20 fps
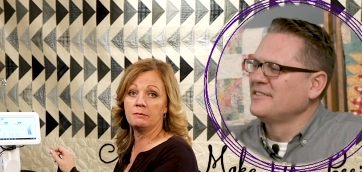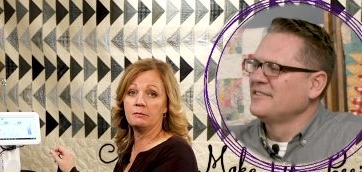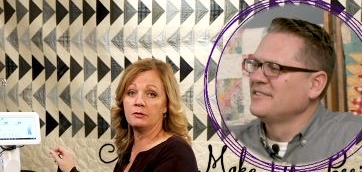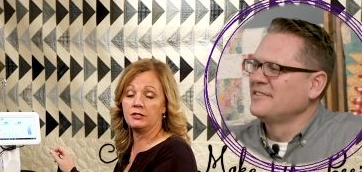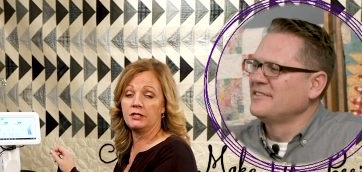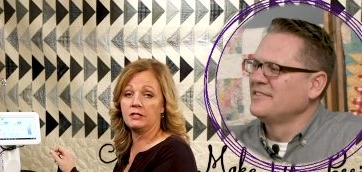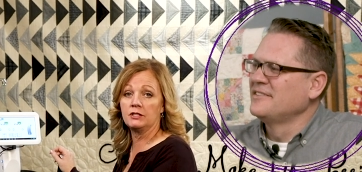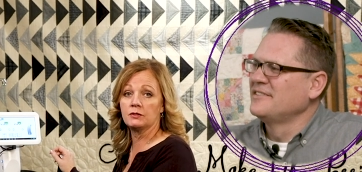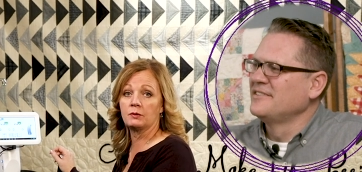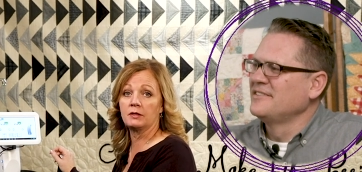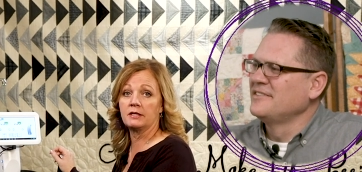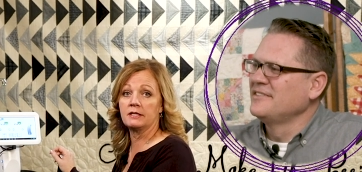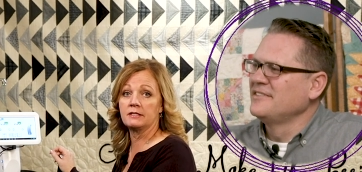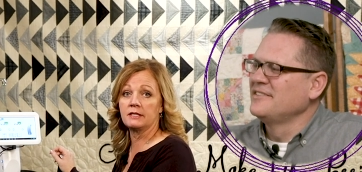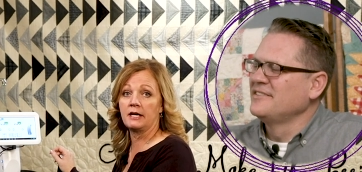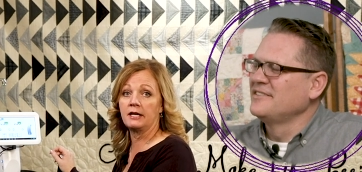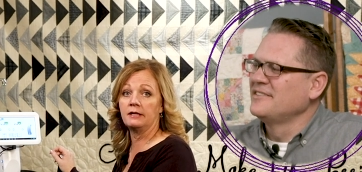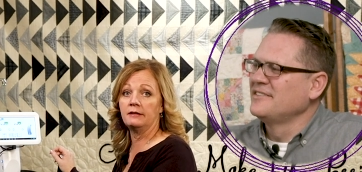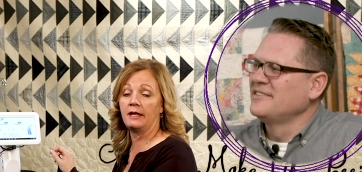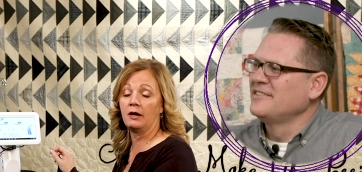Speaker 1: machines were
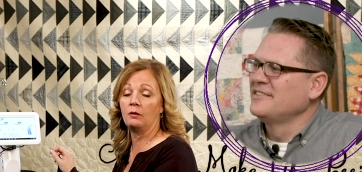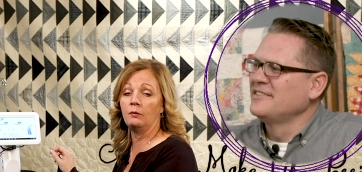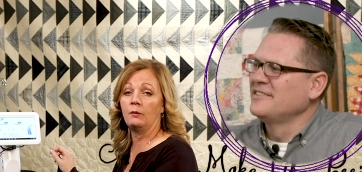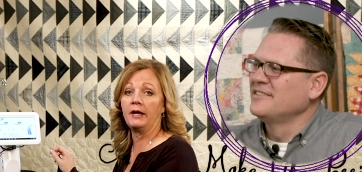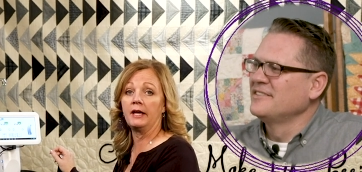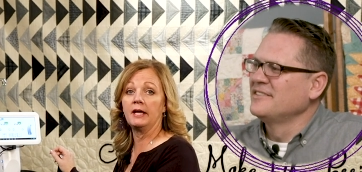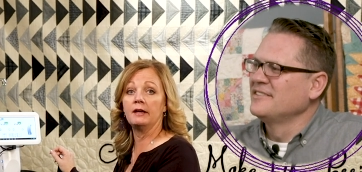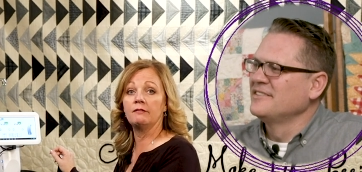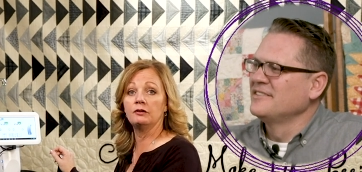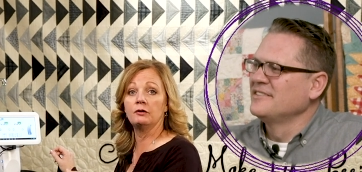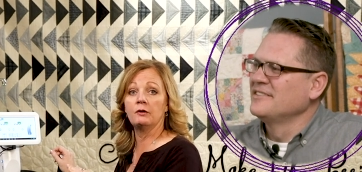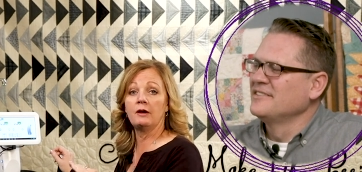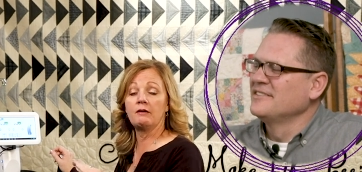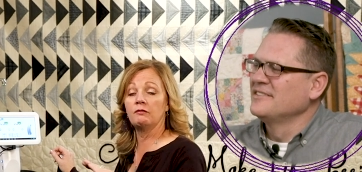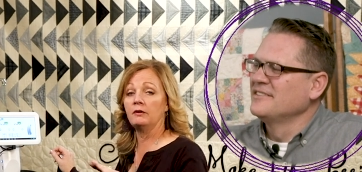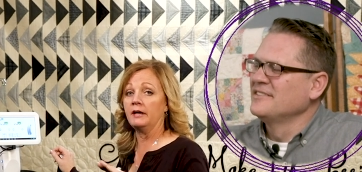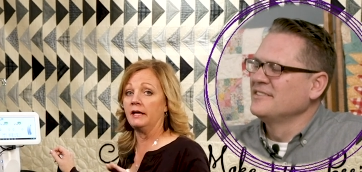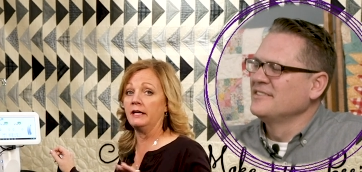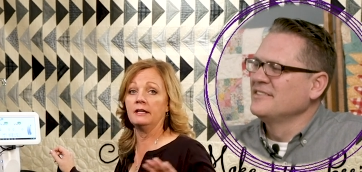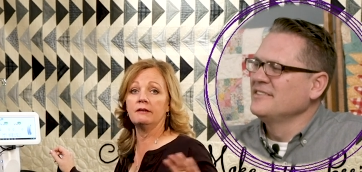designed that way. If you have
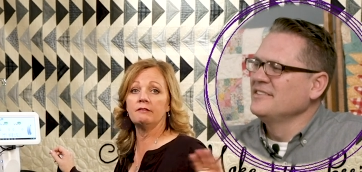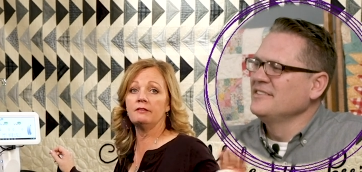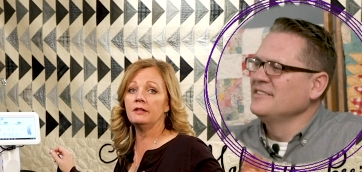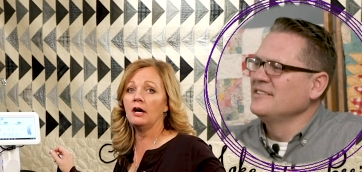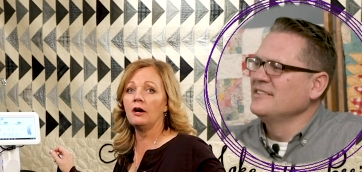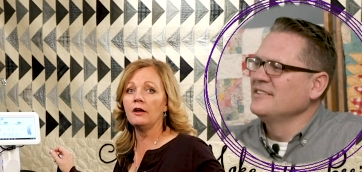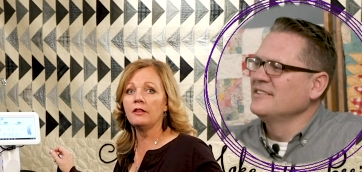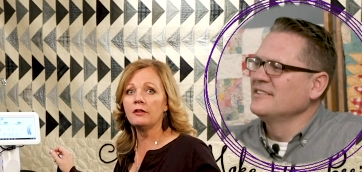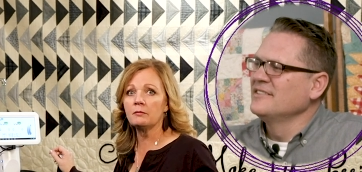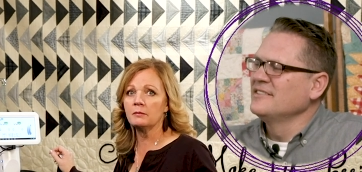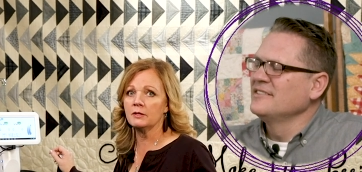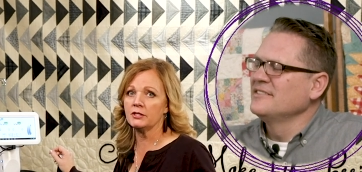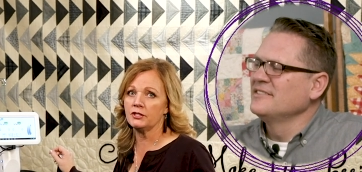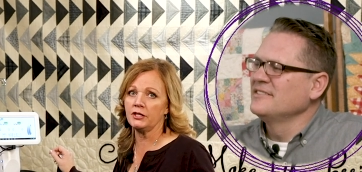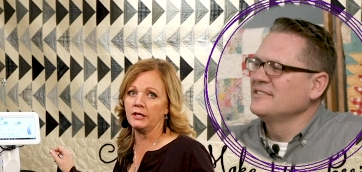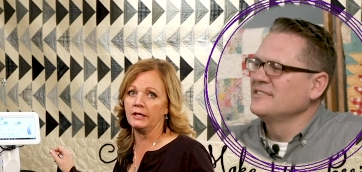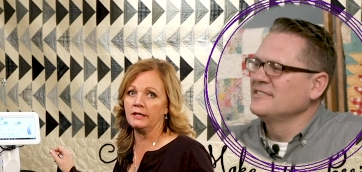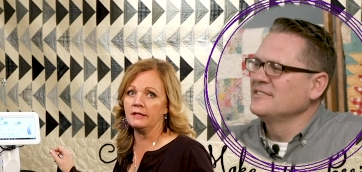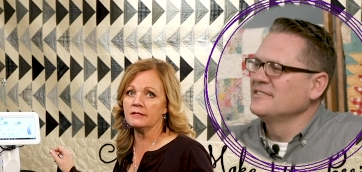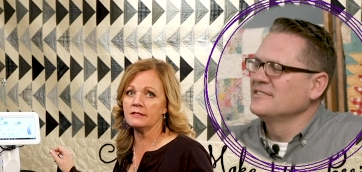any of the other
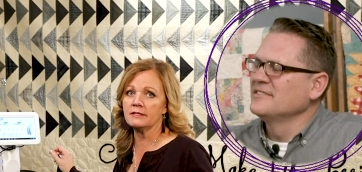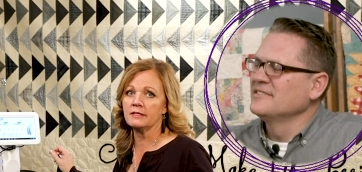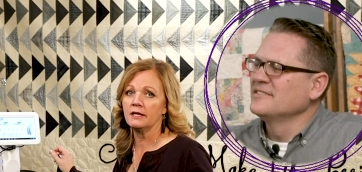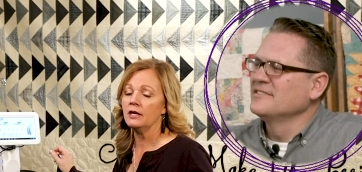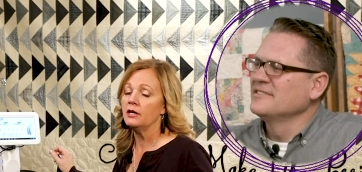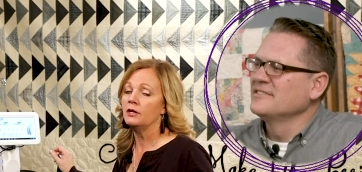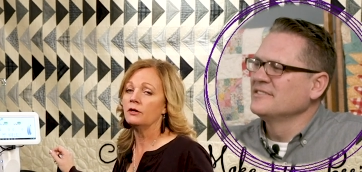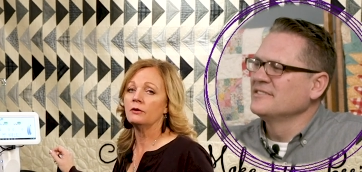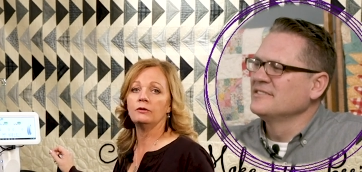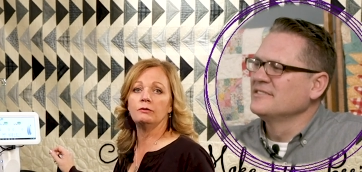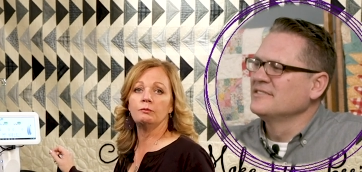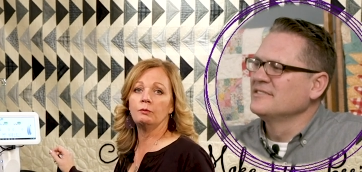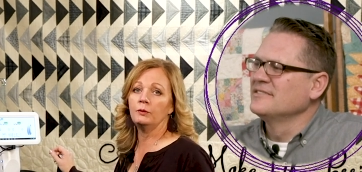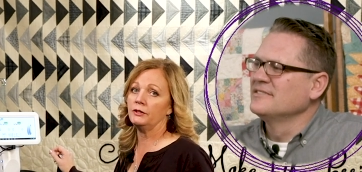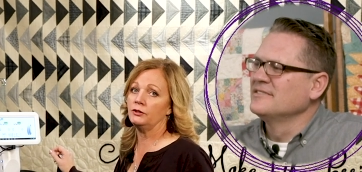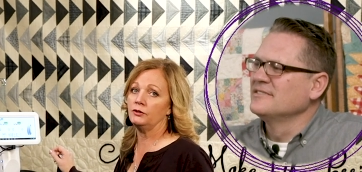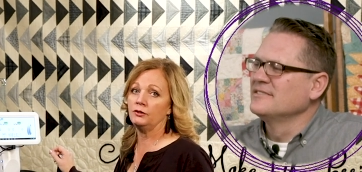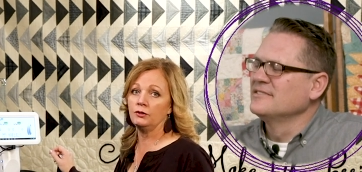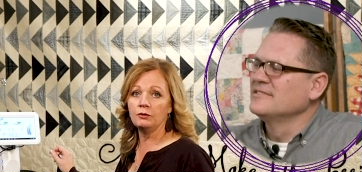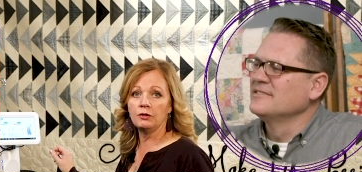machines, we
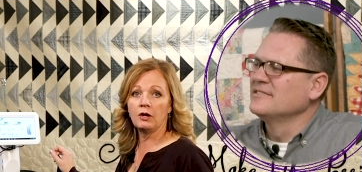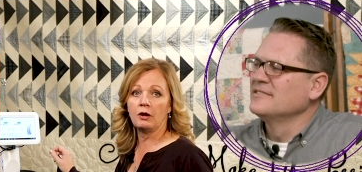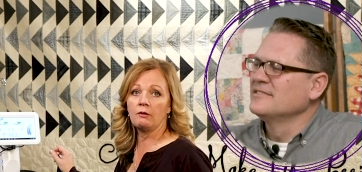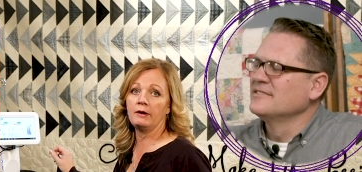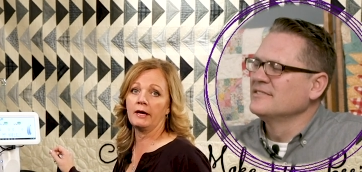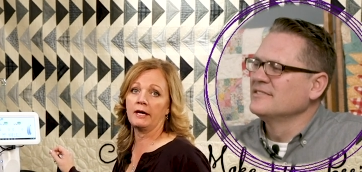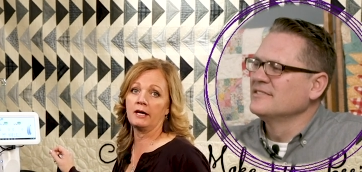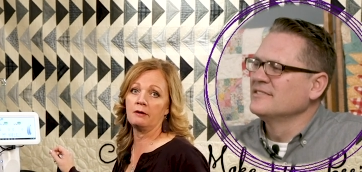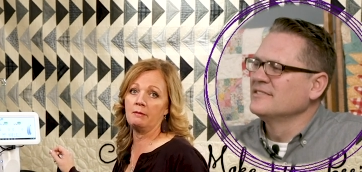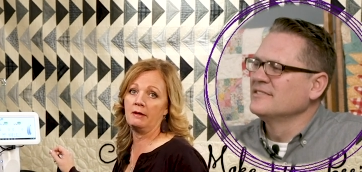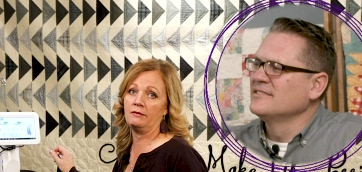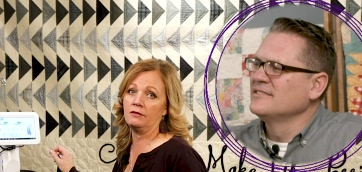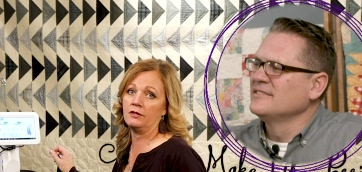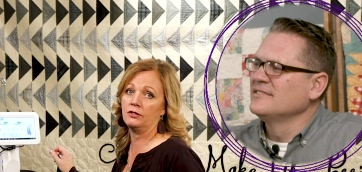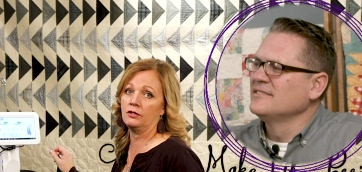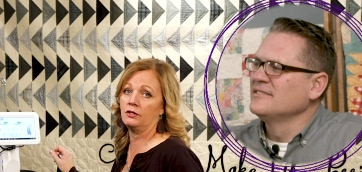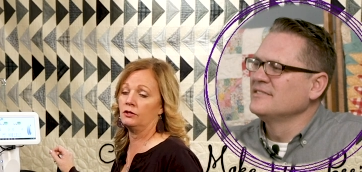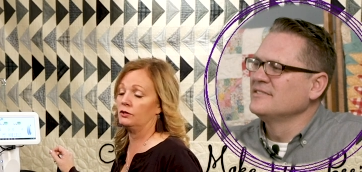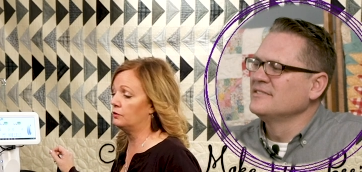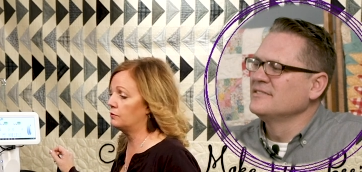do not recommend that
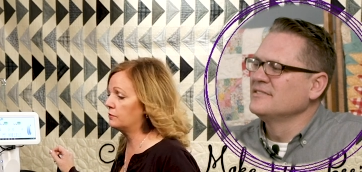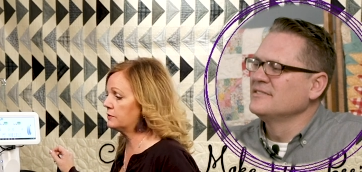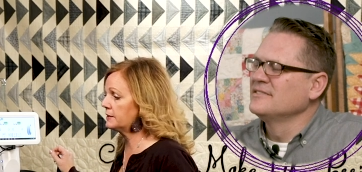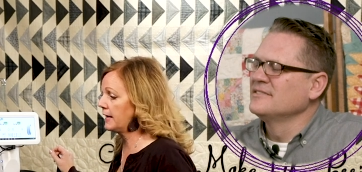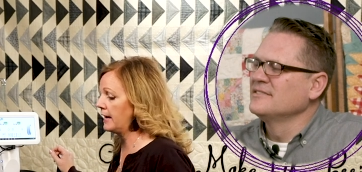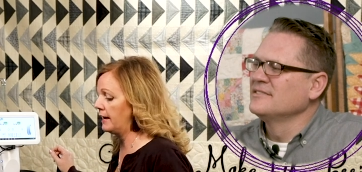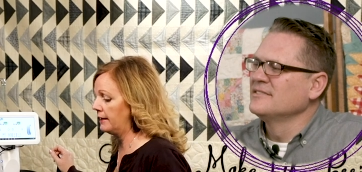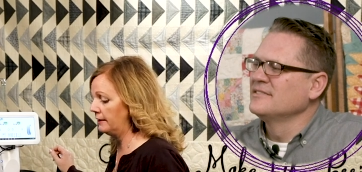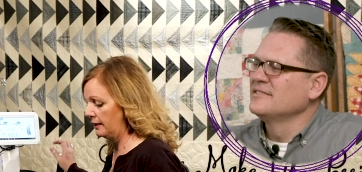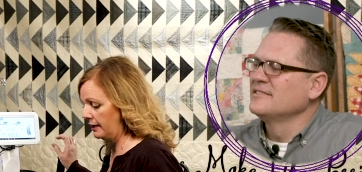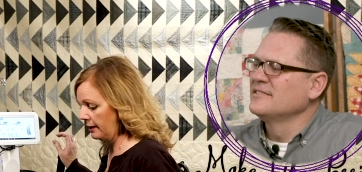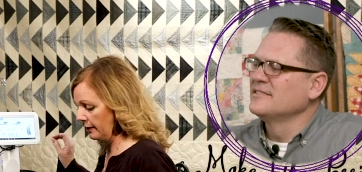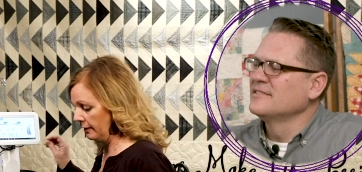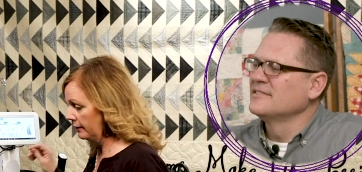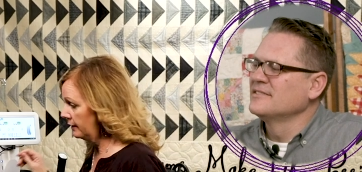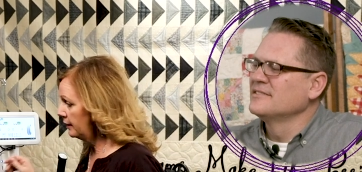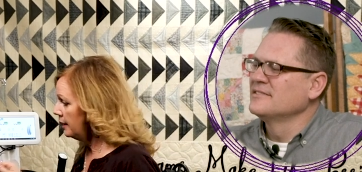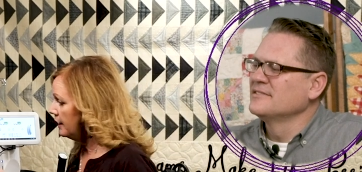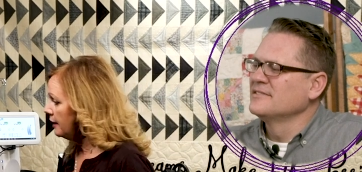you use canned air,